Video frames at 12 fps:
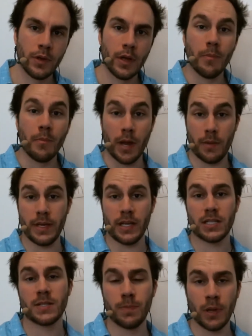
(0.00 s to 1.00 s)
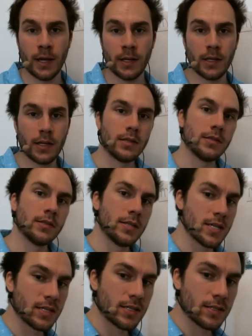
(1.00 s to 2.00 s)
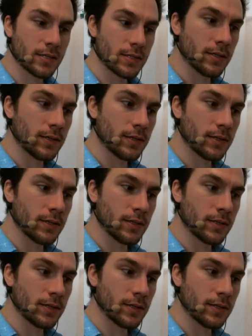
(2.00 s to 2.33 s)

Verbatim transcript: may be explained in this